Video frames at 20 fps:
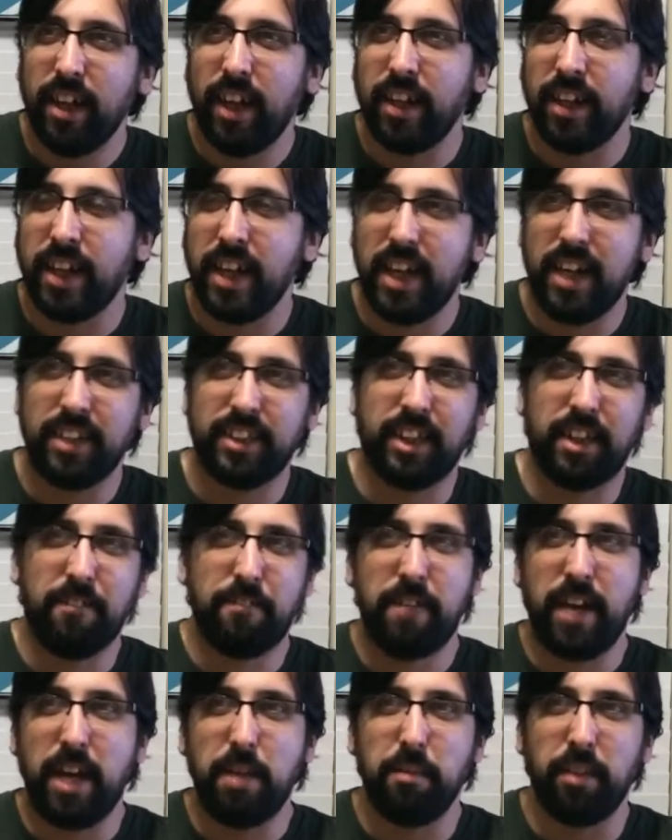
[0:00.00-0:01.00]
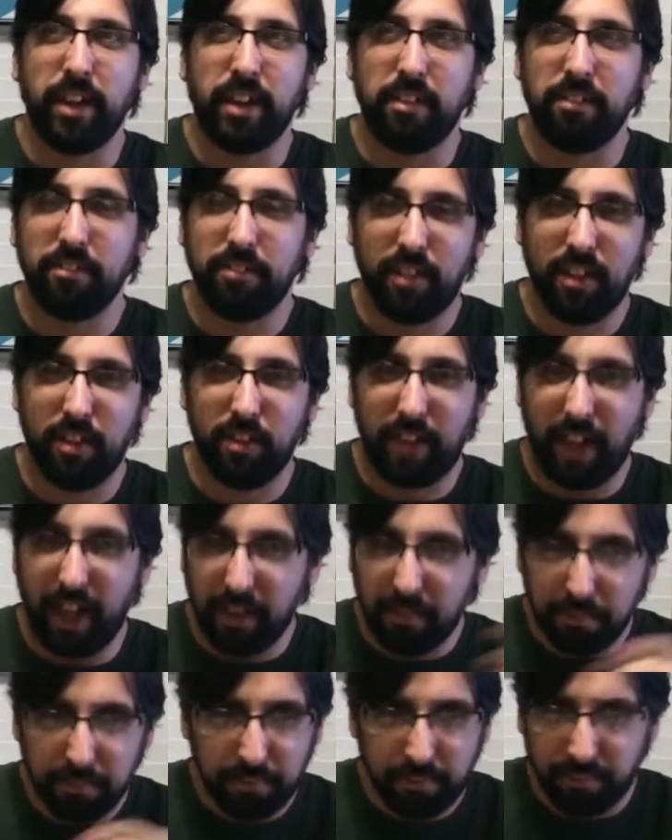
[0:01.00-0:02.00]
And he has like a family.
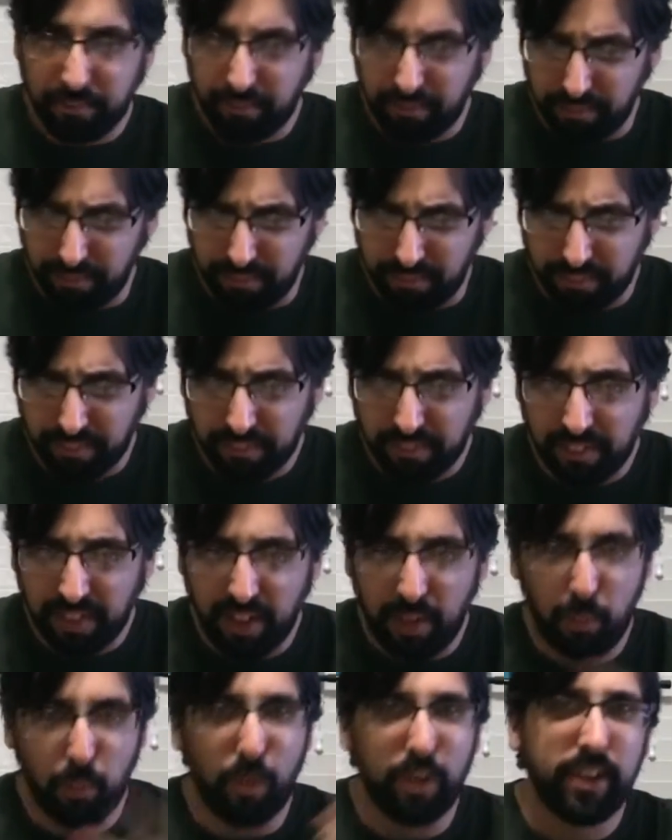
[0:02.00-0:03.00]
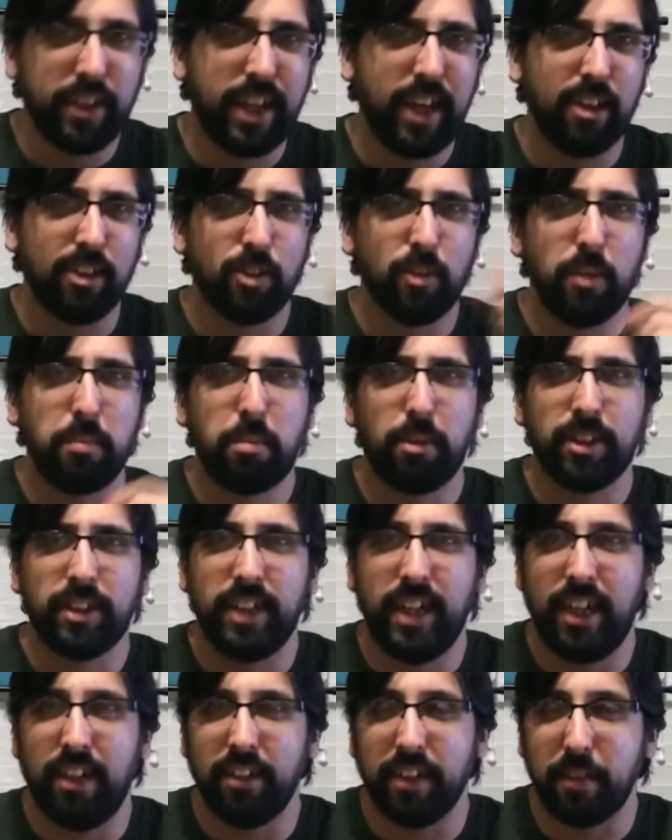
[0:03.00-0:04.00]
Okay, one character with
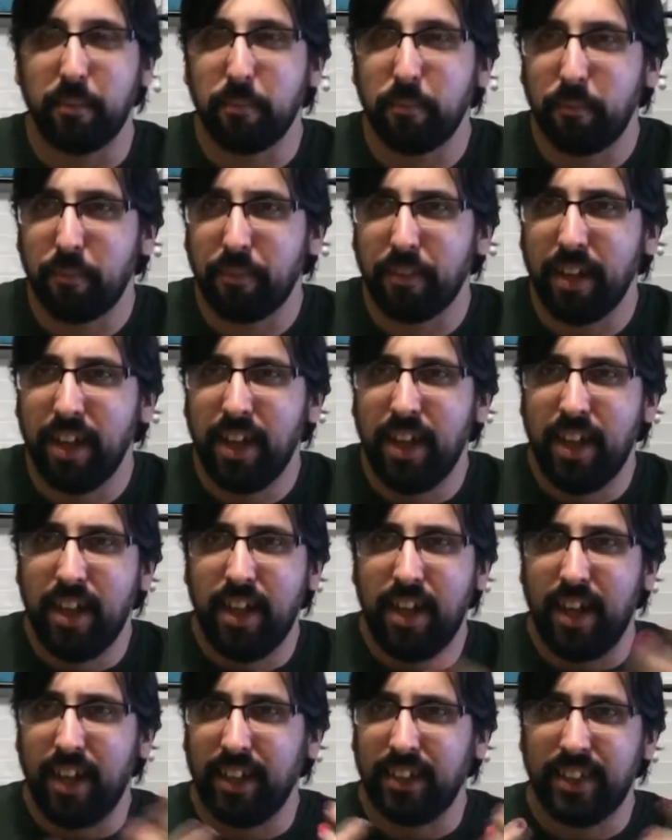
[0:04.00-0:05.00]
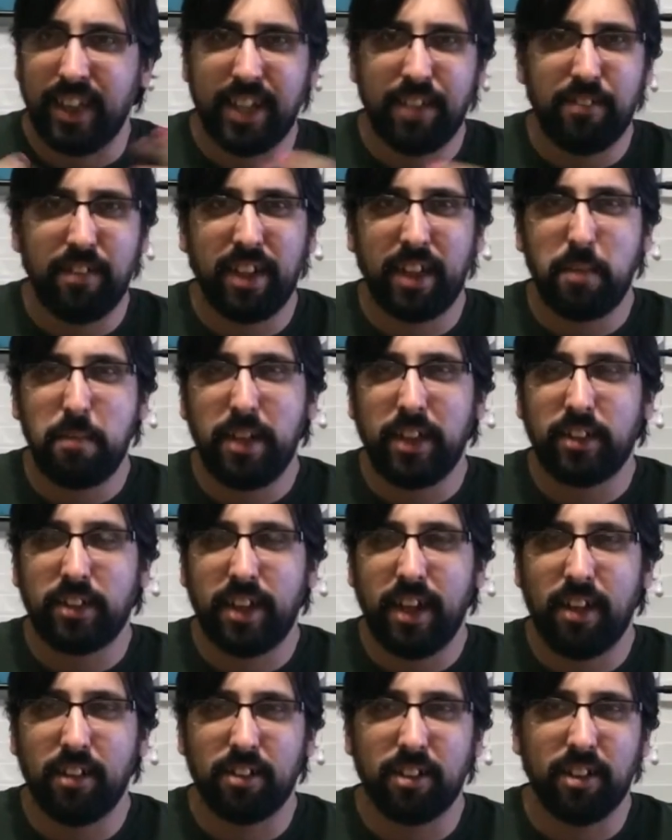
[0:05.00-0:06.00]
personality, and he's not even like a major
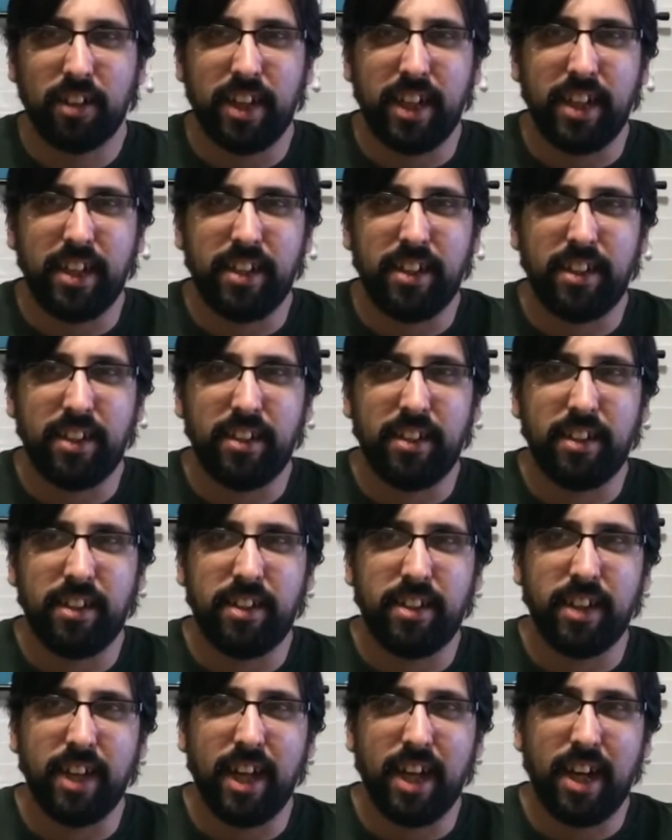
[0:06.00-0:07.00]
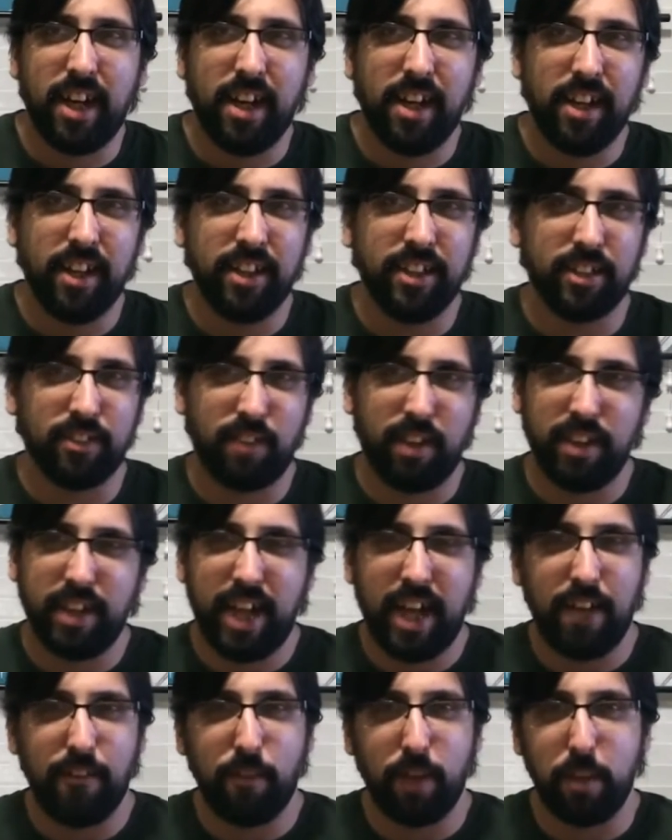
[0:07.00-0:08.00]
character. He dies around
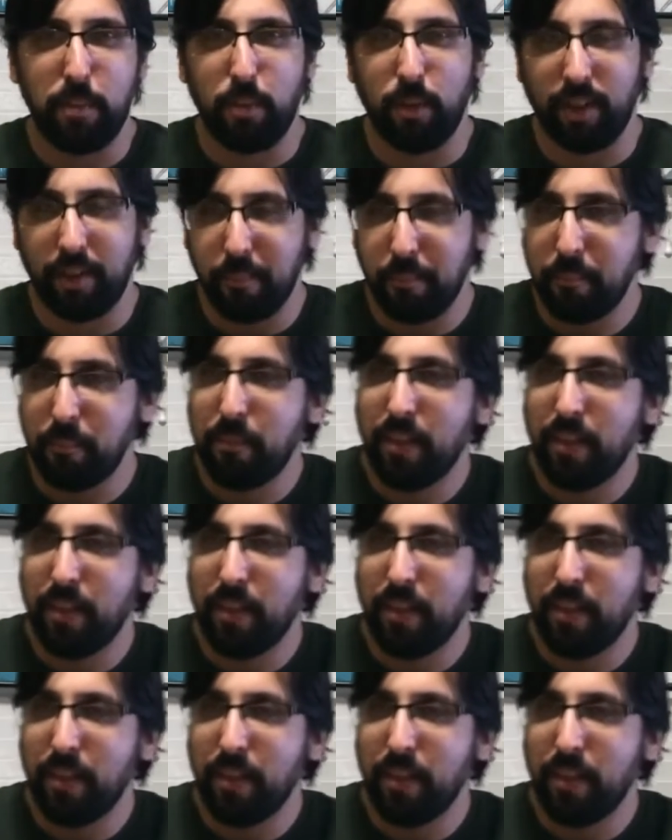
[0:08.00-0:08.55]
halfway point.